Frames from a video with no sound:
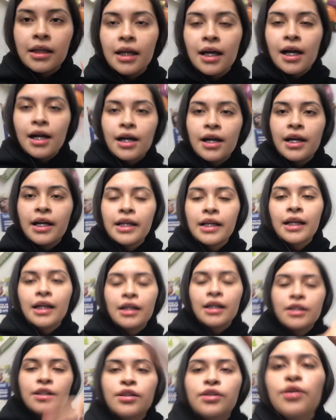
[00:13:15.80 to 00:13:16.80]
Alright
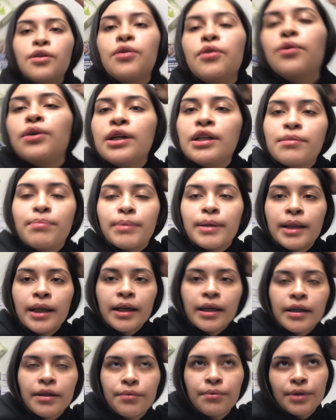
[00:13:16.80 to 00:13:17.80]
guys, so it's been
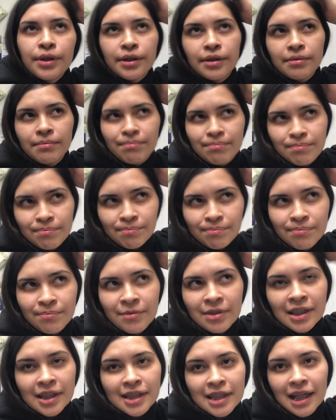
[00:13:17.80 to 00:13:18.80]
like, what,
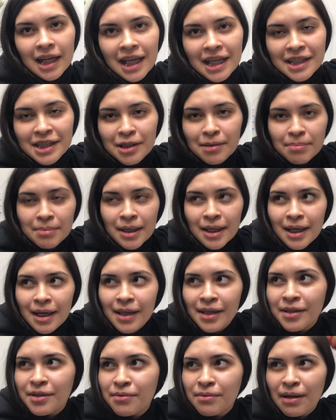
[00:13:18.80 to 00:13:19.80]
since the last update,
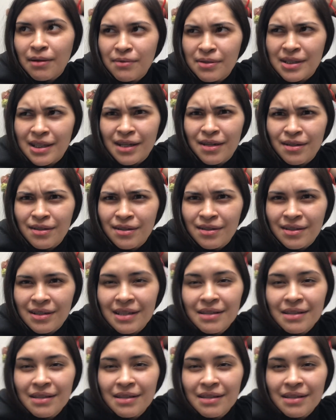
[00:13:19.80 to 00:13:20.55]
like two hours later?